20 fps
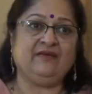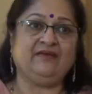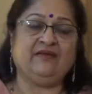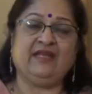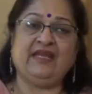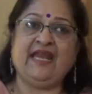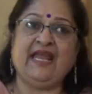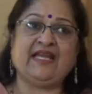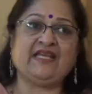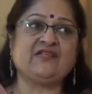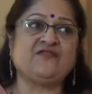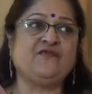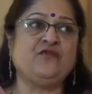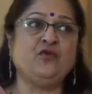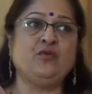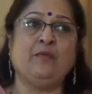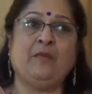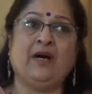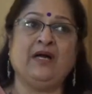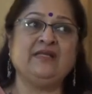The next
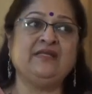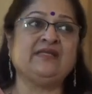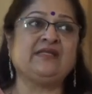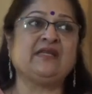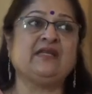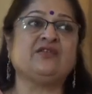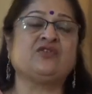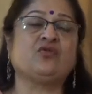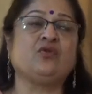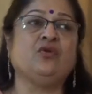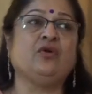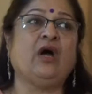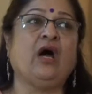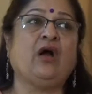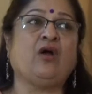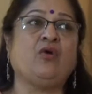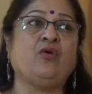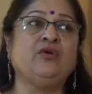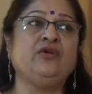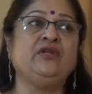few months
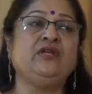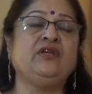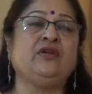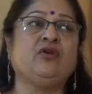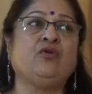are going